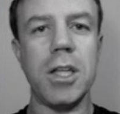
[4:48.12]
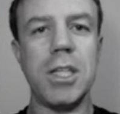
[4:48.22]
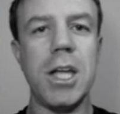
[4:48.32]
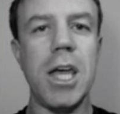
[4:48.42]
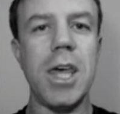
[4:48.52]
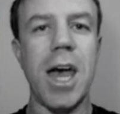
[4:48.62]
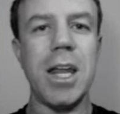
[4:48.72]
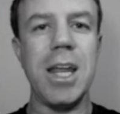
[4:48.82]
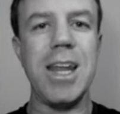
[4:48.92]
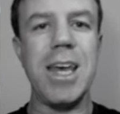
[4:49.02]
can see
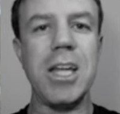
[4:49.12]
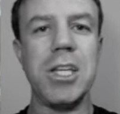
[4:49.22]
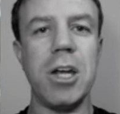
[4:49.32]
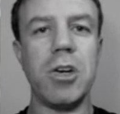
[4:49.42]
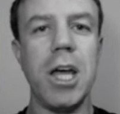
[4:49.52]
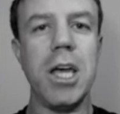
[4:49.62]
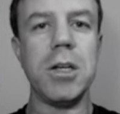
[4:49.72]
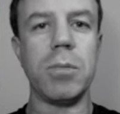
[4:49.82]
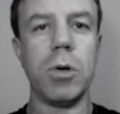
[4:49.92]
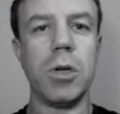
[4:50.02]
that in Dendera,
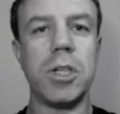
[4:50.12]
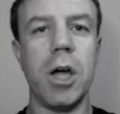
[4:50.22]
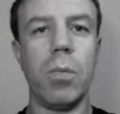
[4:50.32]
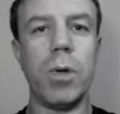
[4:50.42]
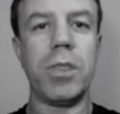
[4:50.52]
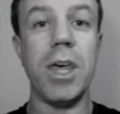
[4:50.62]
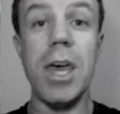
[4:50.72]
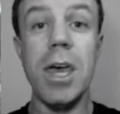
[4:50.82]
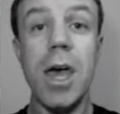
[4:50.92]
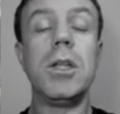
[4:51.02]
Egypt also with
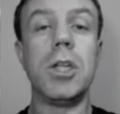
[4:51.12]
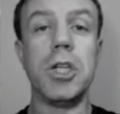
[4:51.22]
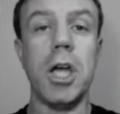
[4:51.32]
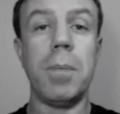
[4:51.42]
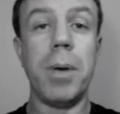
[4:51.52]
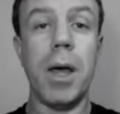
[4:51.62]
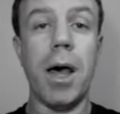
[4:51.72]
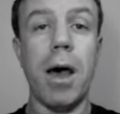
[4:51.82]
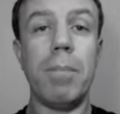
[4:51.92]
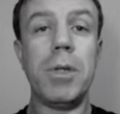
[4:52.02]
the Djed
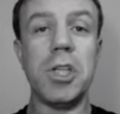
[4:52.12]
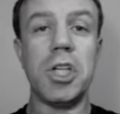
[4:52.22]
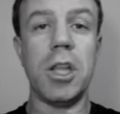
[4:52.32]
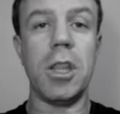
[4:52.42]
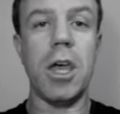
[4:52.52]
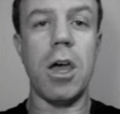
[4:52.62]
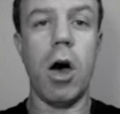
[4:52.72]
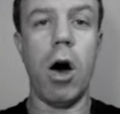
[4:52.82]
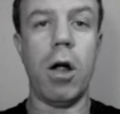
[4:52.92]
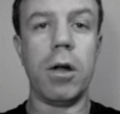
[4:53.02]
pillar positioned
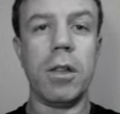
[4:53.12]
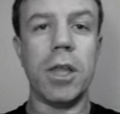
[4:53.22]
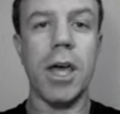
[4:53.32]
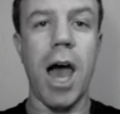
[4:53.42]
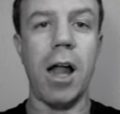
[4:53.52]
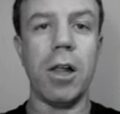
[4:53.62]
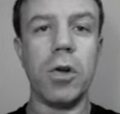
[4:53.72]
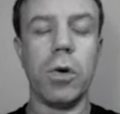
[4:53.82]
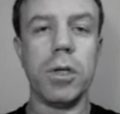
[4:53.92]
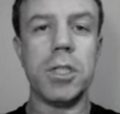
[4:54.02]
there on the
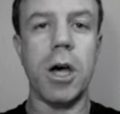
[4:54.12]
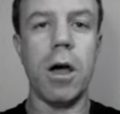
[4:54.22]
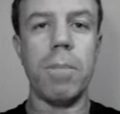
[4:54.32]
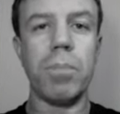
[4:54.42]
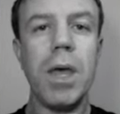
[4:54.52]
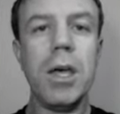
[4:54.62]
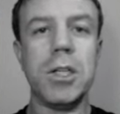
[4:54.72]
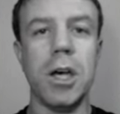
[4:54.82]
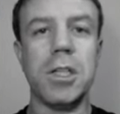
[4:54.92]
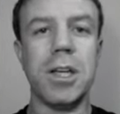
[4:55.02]
garland also.
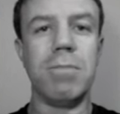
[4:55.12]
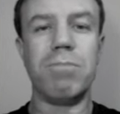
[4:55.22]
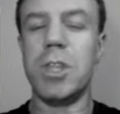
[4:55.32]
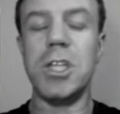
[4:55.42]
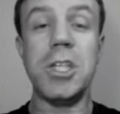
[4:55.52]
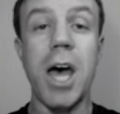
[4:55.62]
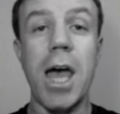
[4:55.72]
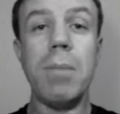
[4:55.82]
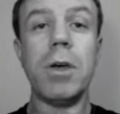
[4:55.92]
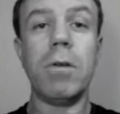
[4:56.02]
So it's the
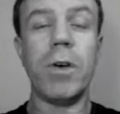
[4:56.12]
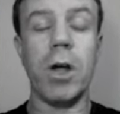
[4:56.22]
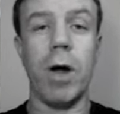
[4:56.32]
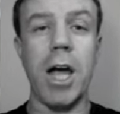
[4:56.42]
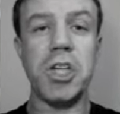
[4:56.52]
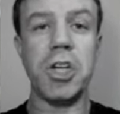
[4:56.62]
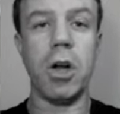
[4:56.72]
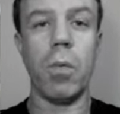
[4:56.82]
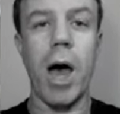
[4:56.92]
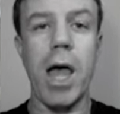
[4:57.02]
same configuration
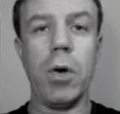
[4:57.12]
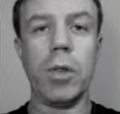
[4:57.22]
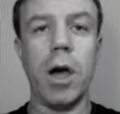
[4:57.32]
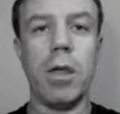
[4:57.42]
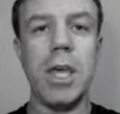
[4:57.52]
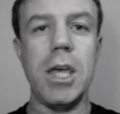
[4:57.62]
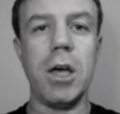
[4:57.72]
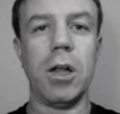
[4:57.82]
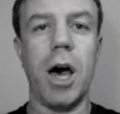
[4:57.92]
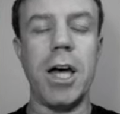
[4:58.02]
in a way, although
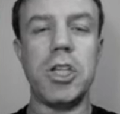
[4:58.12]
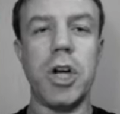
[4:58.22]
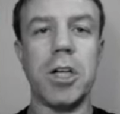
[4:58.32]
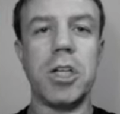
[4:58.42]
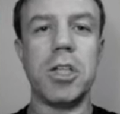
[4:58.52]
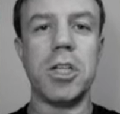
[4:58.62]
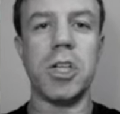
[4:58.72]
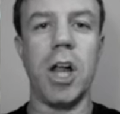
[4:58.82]
the light structure is just